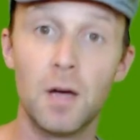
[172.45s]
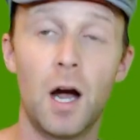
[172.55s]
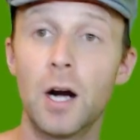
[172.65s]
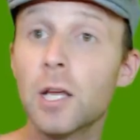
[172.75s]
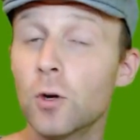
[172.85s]

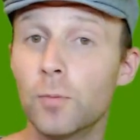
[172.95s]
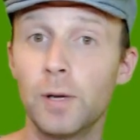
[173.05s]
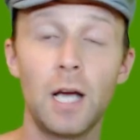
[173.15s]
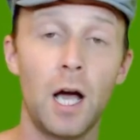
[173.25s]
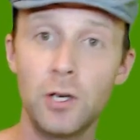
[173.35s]

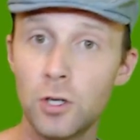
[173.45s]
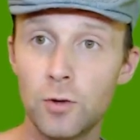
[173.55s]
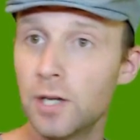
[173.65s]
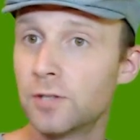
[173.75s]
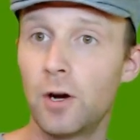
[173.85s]
arguably
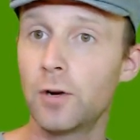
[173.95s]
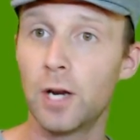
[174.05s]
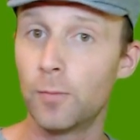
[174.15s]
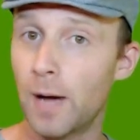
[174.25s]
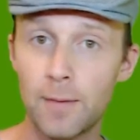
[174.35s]
undo his vote
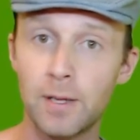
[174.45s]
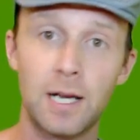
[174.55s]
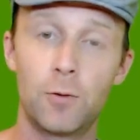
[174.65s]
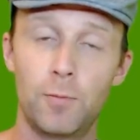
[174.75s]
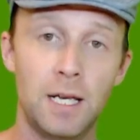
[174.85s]
and
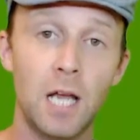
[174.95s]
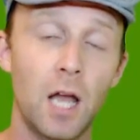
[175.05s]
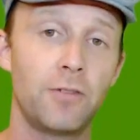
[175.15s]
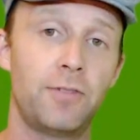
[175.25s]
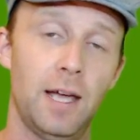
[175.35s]
Obamacare would be
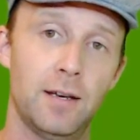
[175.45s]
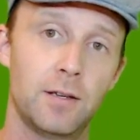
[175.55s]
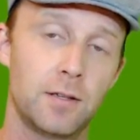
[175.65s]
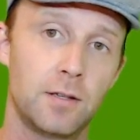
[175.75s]
nullified